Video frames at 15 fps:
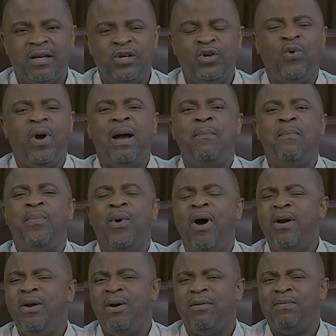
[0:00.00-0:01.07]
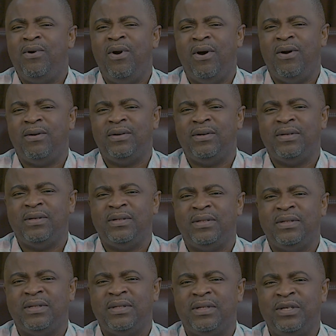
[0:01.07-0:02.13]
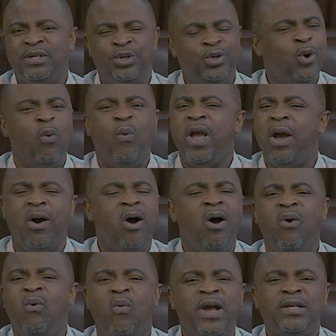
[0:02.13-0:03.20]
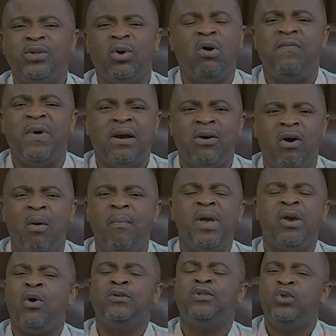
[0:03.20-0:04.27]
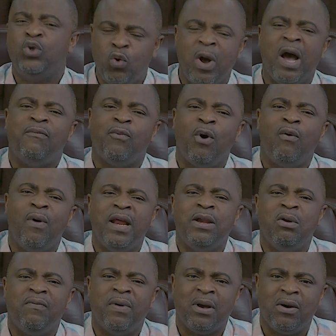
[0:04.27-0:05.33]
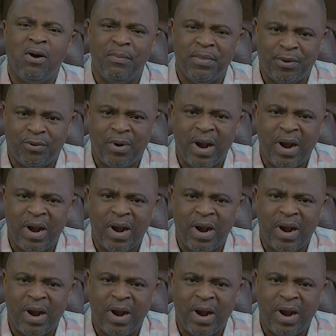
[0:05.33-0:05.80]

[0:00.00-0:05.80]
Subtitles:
You are born of God. You will always overcome because you have already overcome in